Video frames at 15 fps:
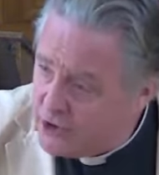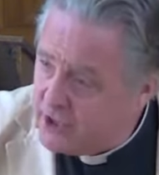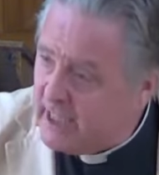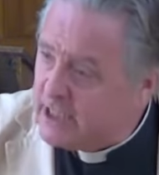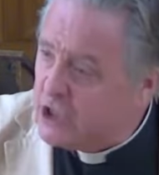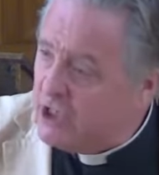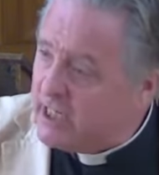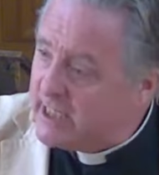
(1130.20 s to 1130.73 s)

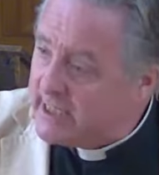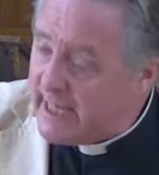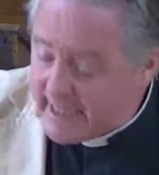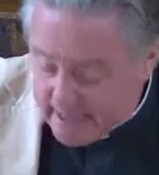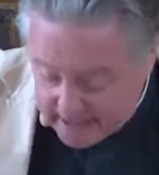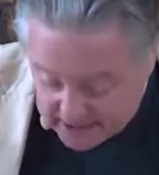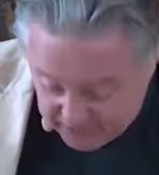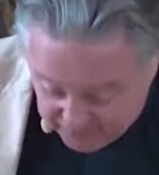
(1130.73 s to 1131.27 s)
that's going to set
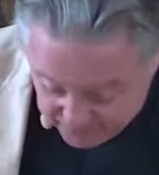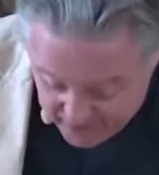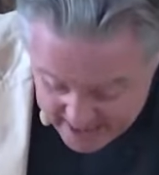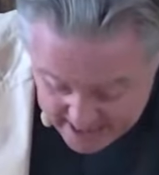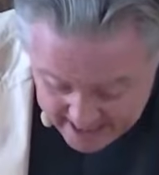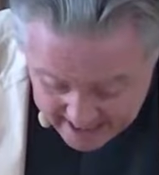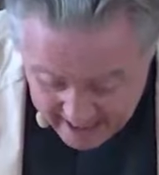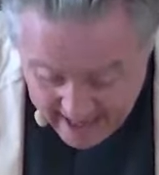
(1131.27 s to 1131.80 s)
us
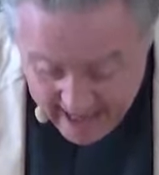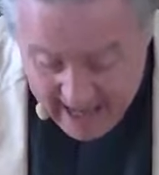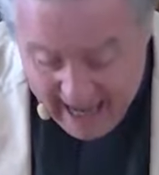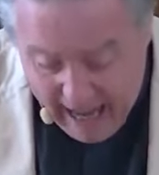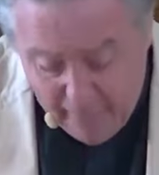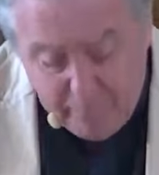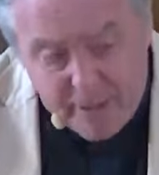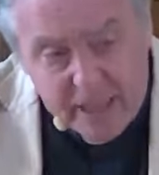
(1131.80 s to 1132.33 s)
free.
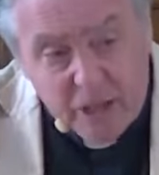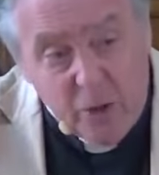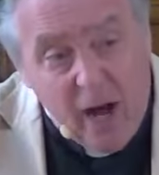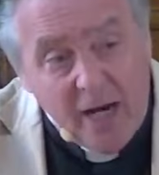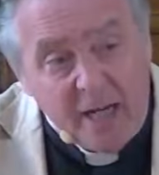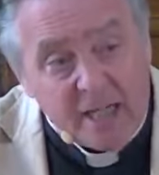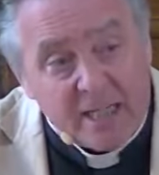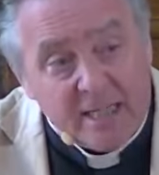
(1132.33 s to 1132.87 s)
Help us to
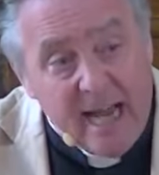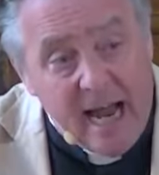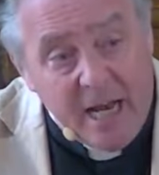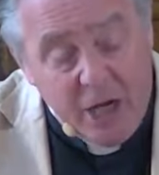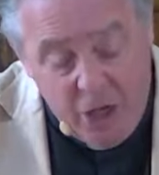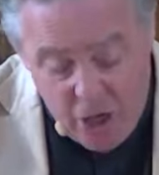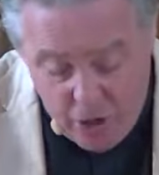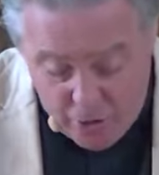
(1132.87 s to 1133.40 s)
understand
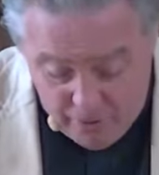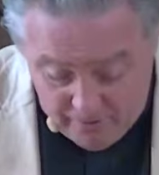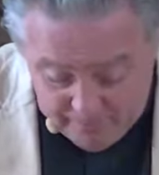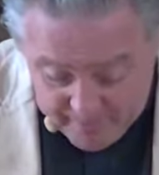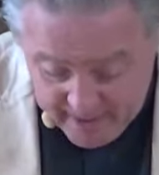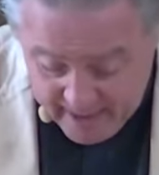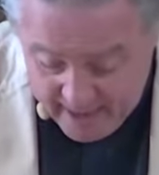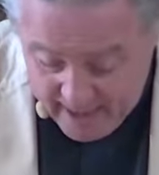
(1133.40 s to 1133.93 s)
you.
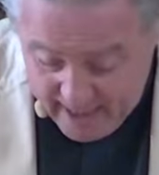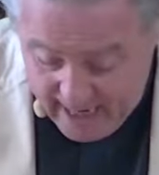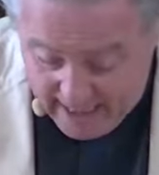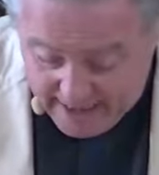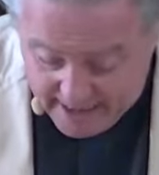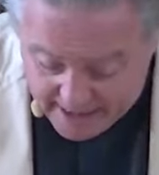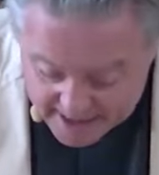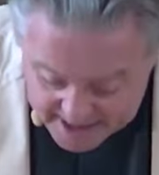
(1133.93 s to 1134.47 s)

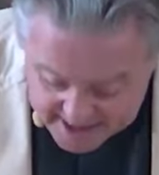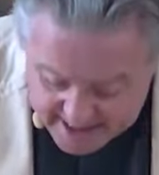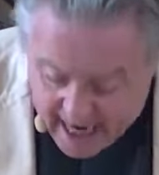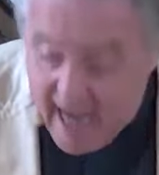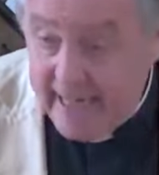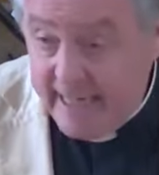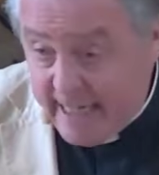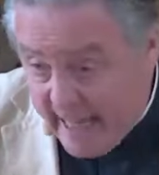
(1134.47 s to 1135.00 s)
And
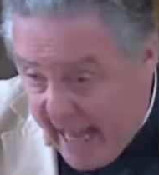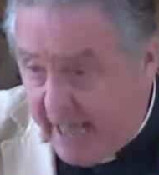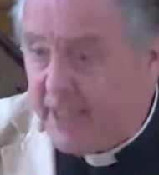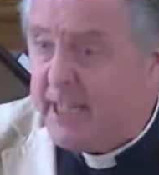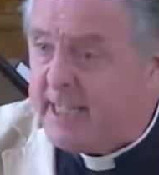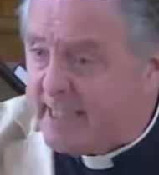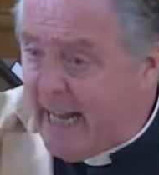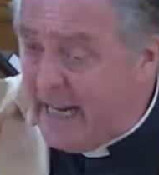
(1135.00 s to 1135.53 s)

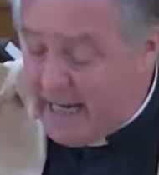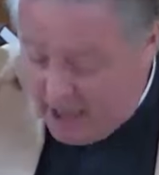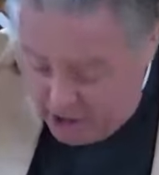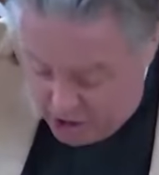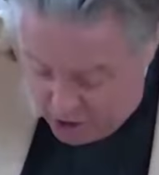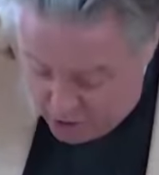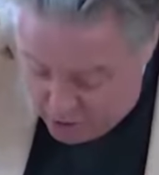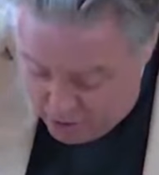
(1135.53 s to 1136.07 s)
understanding
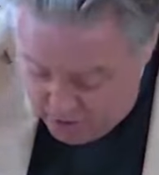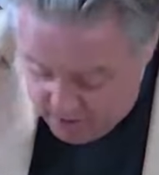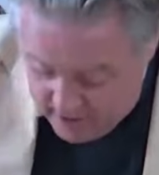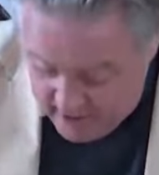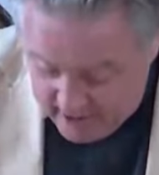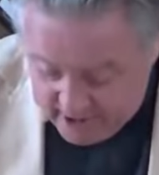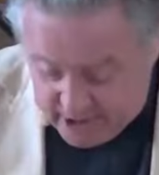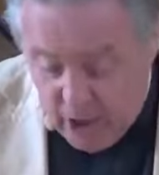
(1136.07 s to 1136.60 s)
you,
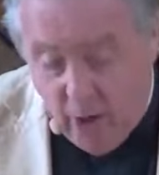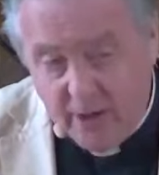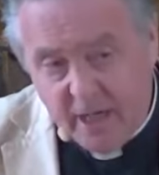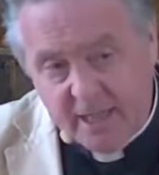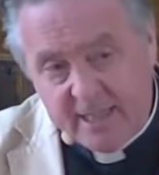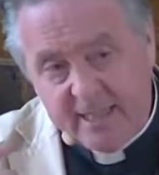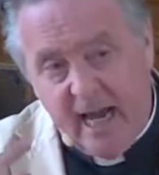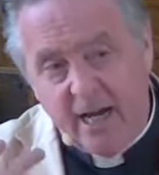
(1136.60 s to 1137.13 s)
so
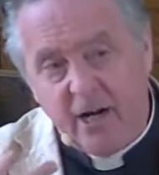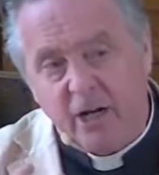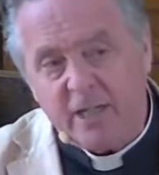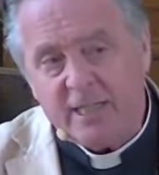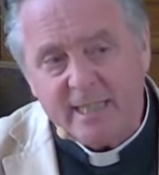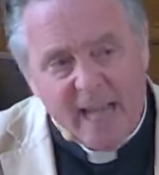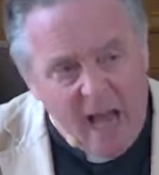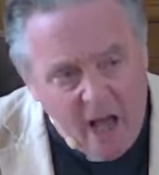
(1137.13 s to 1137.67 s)
understand
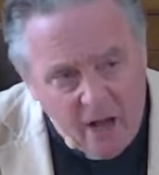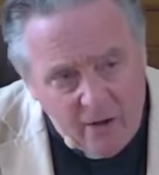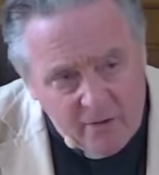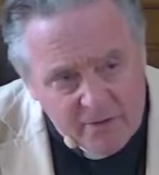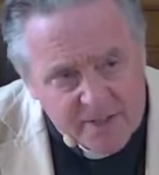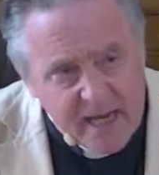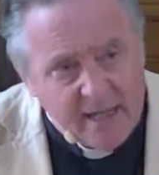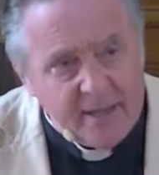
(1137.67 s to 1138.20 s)

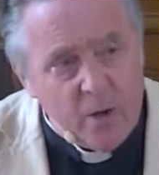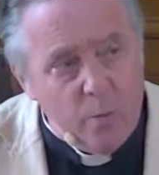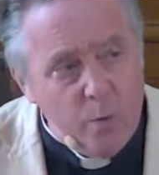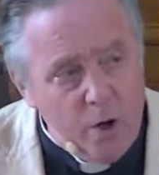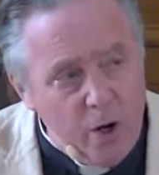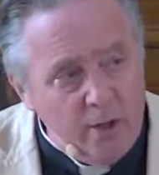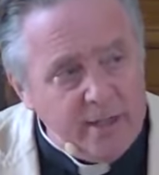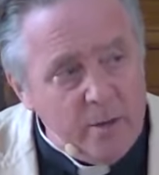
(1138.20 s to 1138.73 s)
ourselves and the
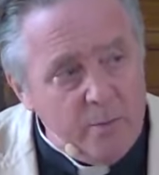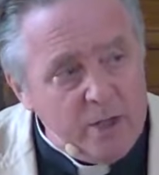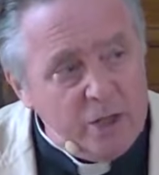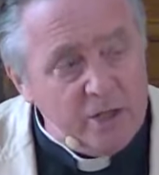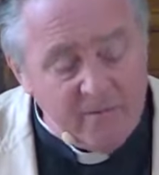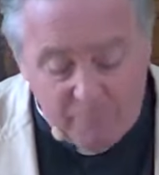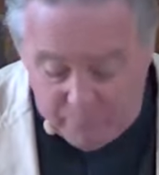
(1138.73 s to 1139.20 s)
world in which you've